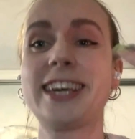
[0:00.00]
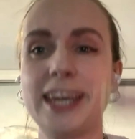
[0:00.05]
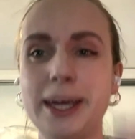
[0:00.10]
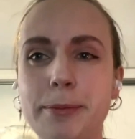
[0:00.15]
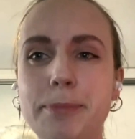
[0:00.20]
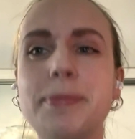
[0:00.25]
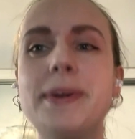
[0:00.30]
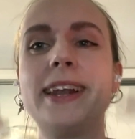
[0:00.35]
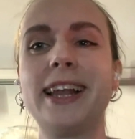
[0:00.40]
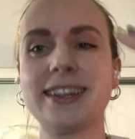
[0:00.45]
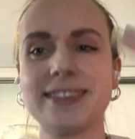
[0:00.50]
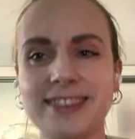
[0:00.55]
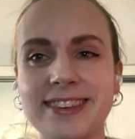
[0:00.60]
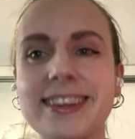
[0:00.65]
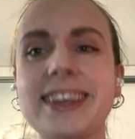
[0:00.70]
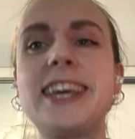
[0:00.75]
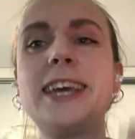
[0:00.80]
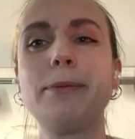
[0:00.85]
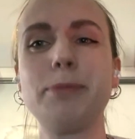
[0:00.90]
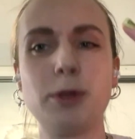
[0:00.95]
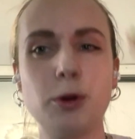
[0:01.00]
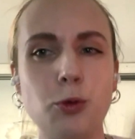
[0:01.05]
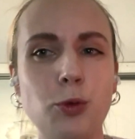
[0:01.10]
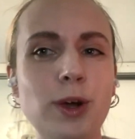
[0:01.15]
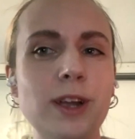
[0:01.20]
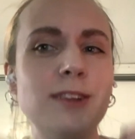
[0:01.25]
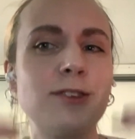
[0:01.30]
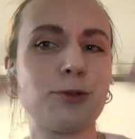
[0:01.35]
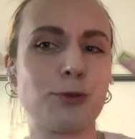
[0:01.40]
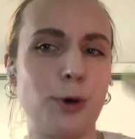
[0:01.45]
keep let's keep the
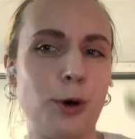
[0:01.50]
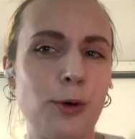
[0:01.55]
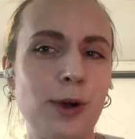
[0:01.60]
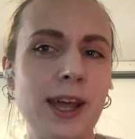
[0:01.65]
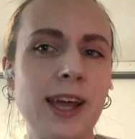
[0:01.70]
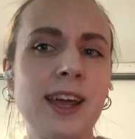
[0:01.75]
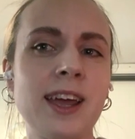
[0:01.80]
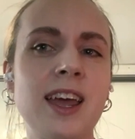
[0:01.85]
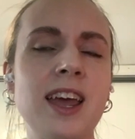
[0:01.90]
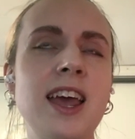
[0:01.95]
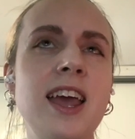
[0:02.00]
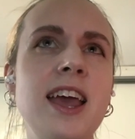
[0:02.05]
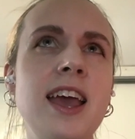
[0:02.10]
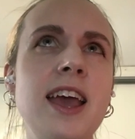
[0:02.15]
wheels rolling